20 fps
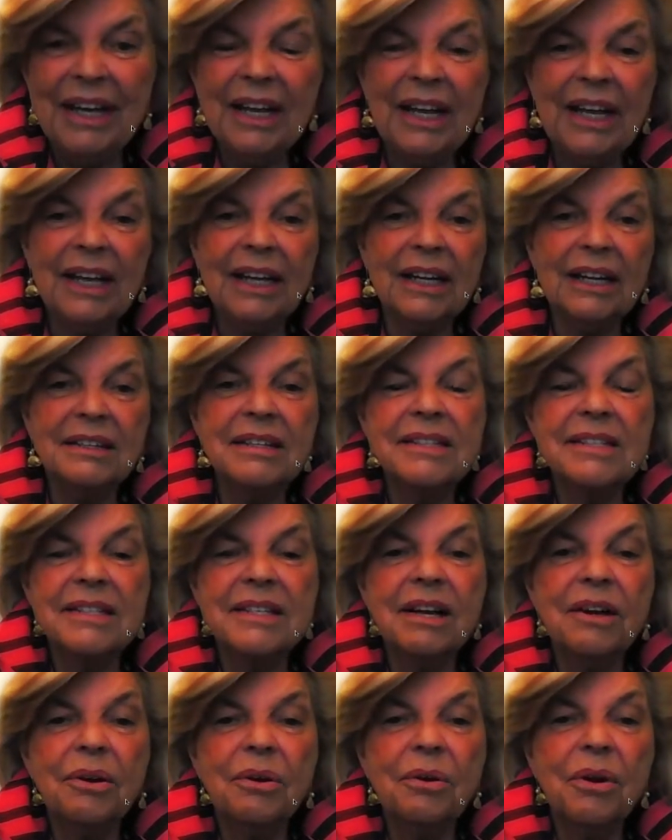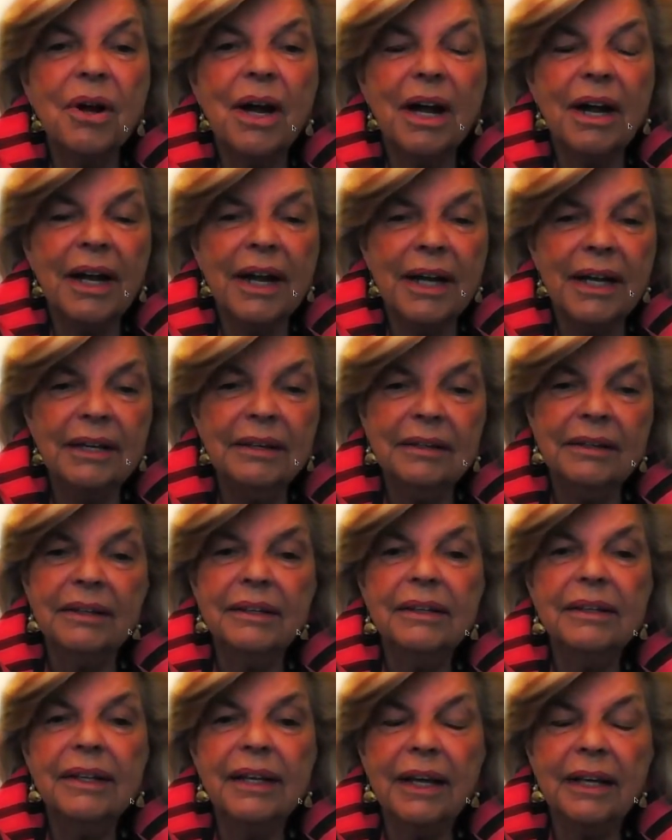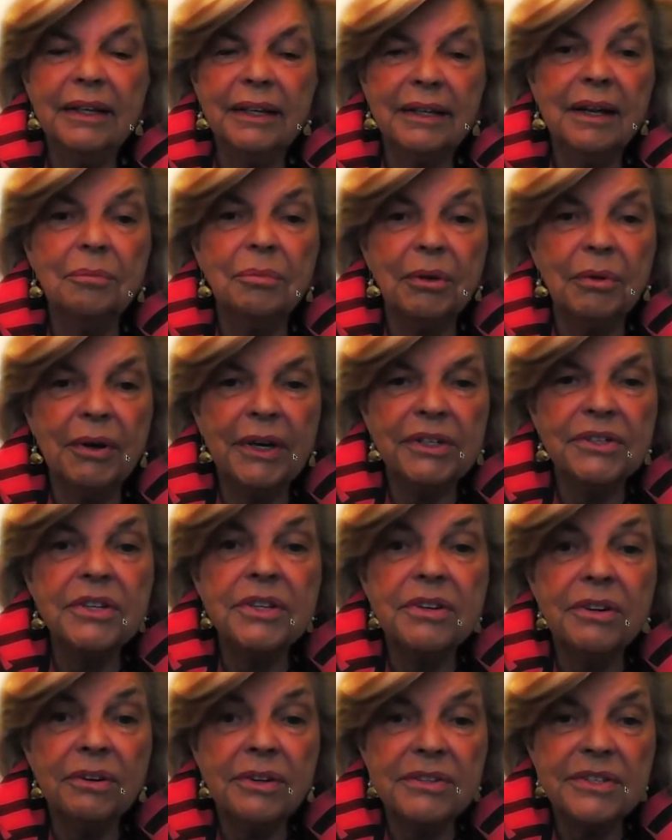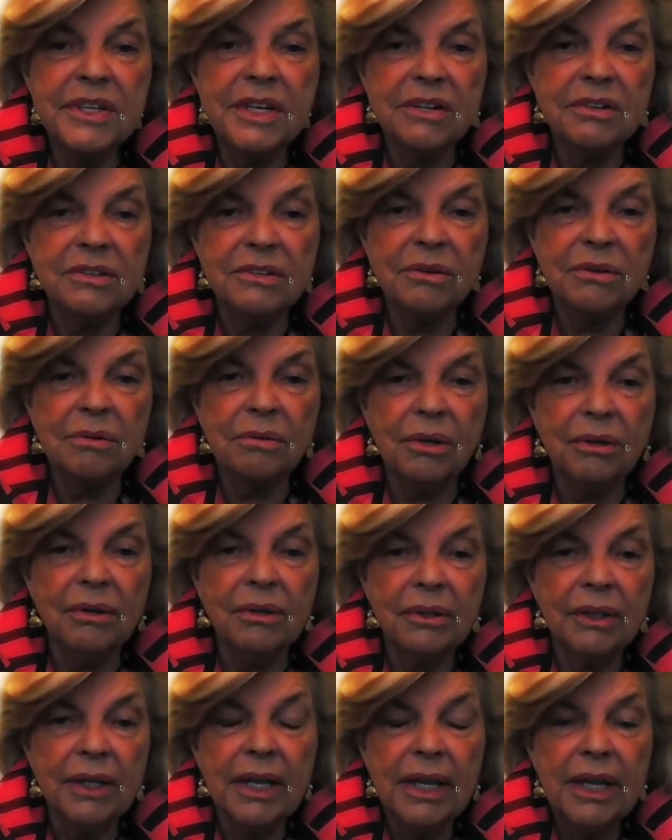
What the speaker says: And so I ended up going to nursing school